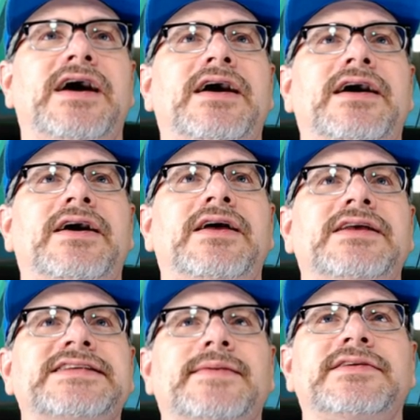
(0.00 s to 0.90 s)

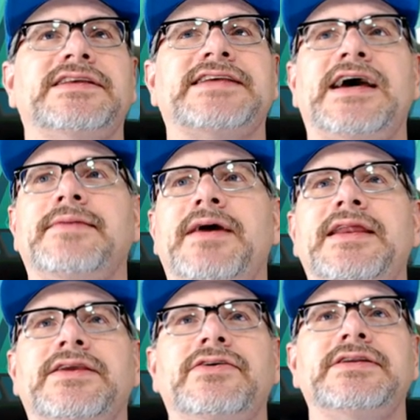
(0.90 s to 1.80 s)
I'll uh, step to the side.
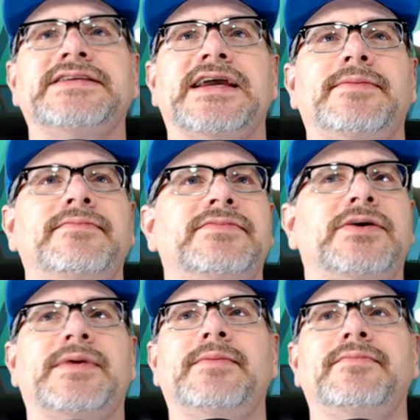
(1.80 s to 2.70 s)
Manic, you can take him.
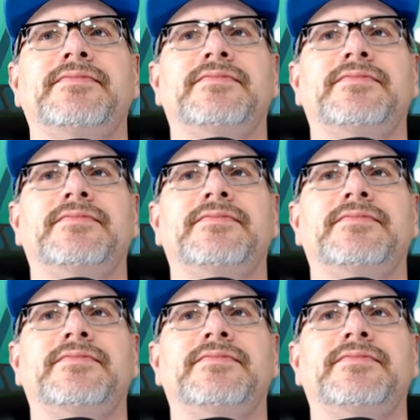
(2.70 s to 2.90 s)
No problem.